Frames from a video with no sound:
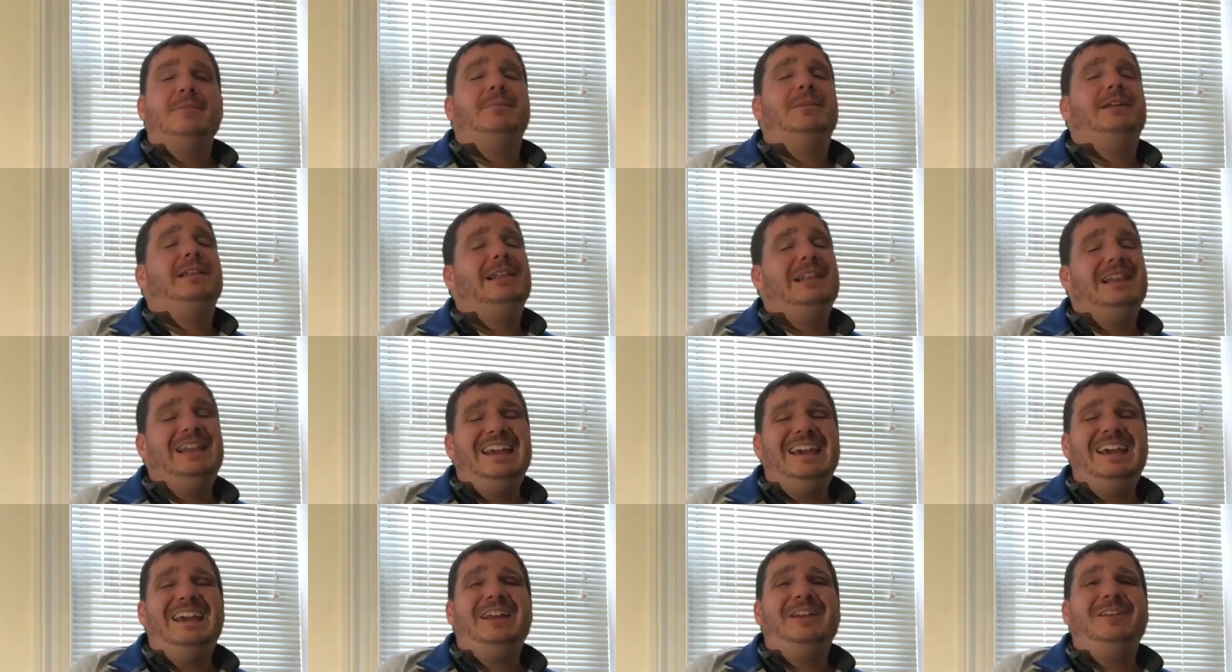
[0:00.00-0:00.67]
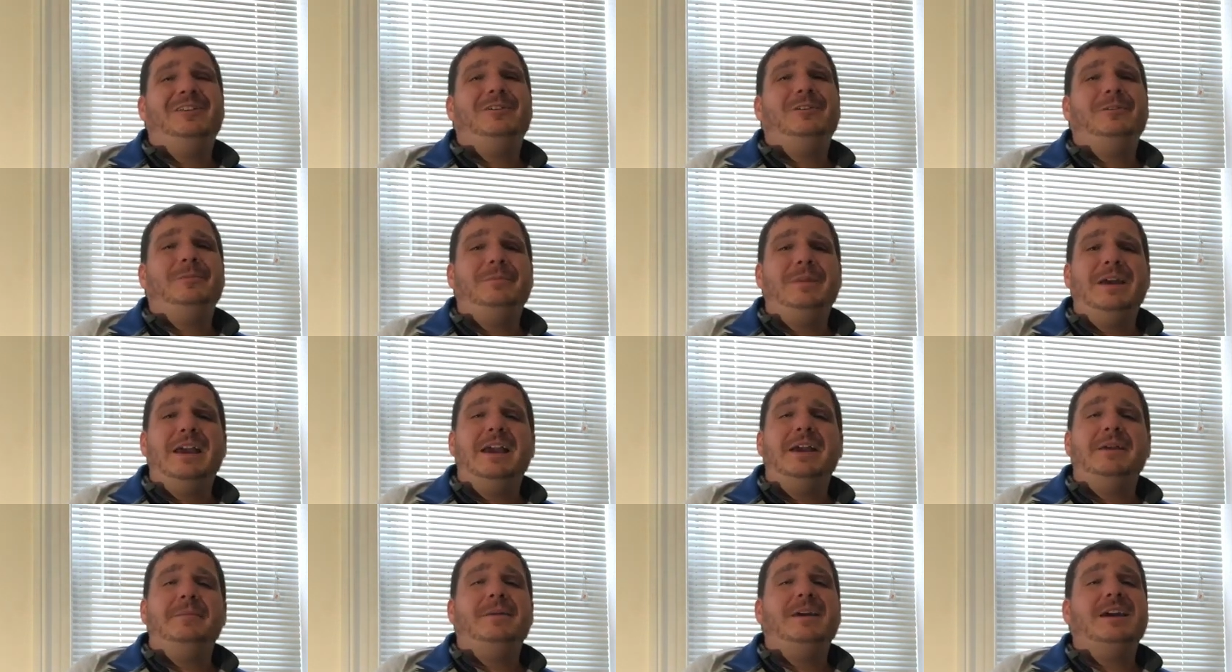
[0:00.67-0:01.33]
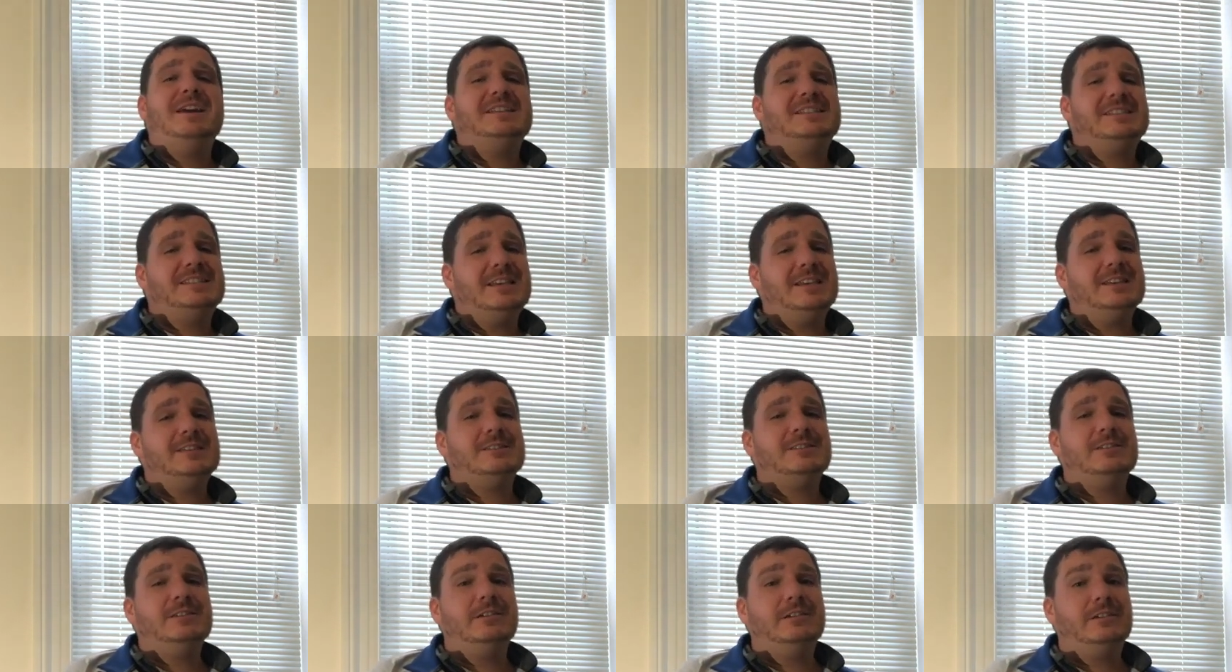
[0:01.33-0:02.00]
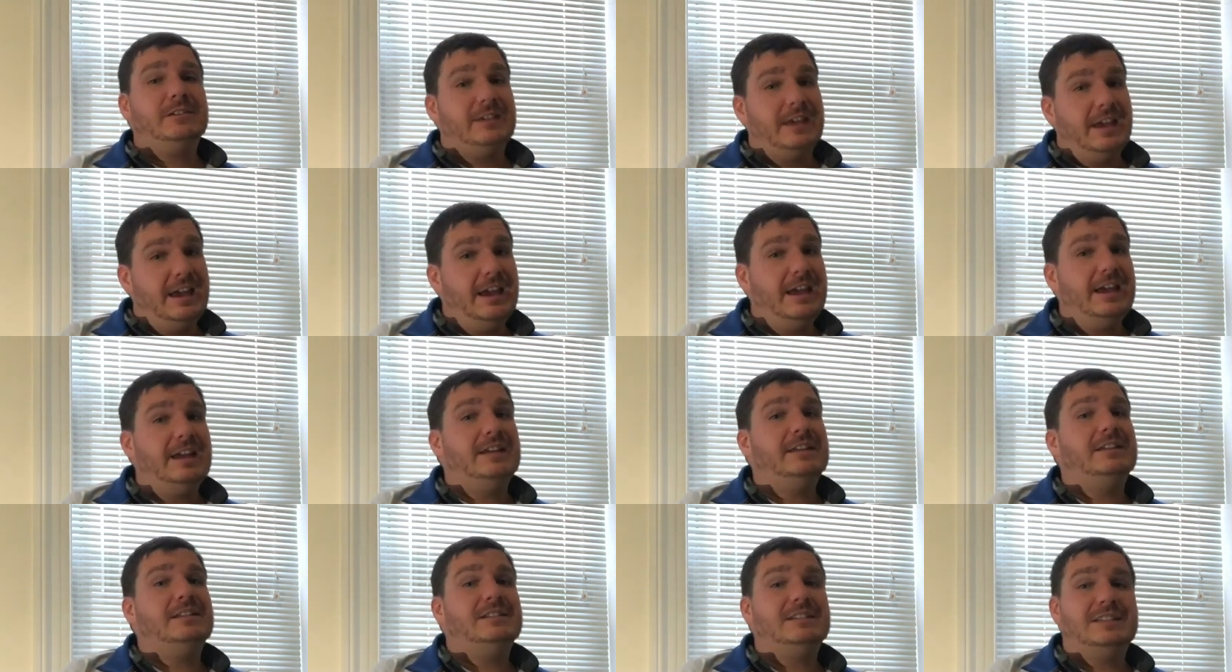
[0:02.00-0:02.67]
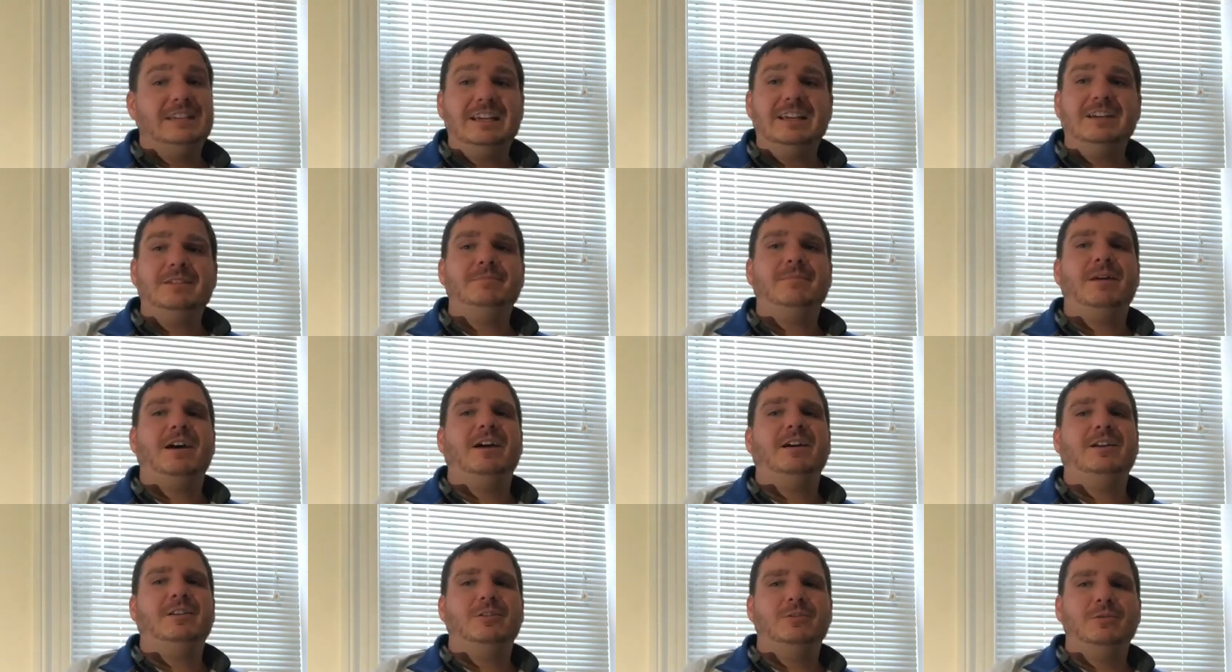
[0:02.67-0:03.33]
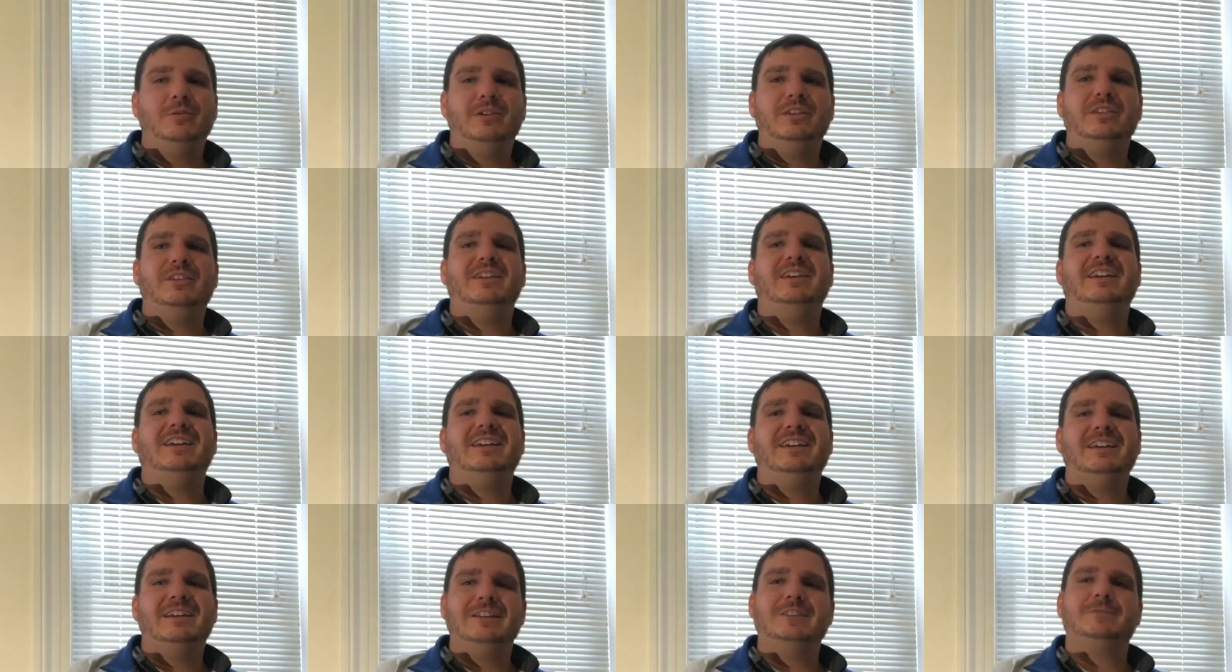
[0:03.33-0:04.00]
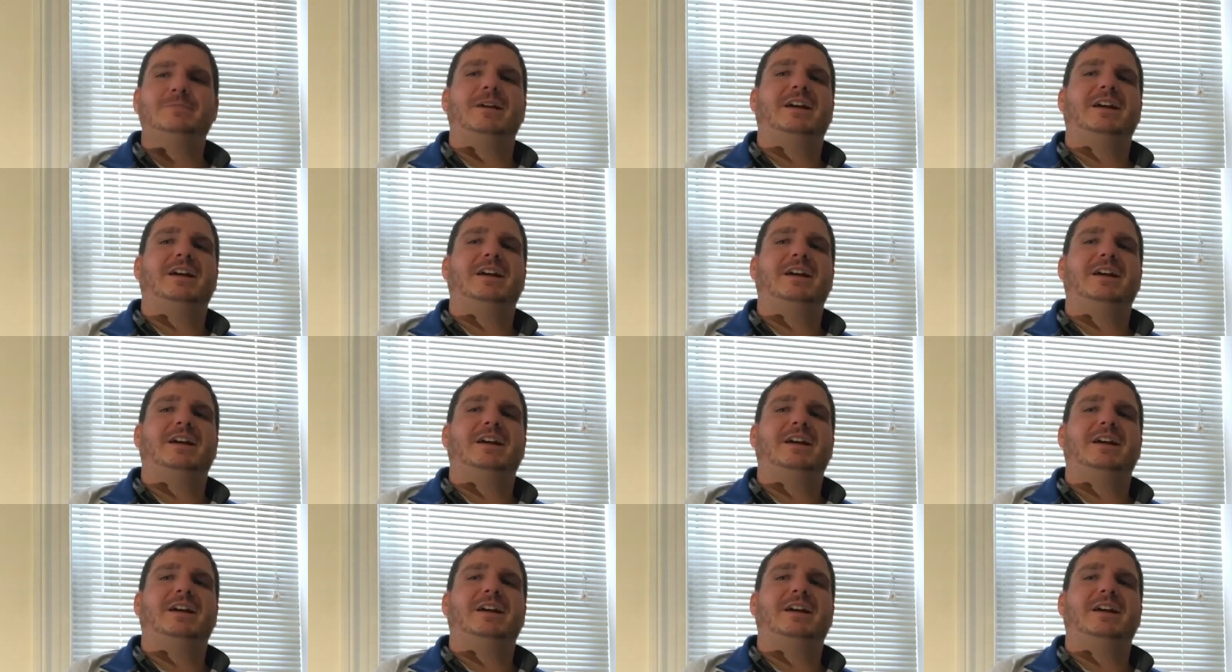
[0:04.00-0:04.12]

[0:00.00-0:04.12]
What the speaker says: my little baby sister can D minor with ease.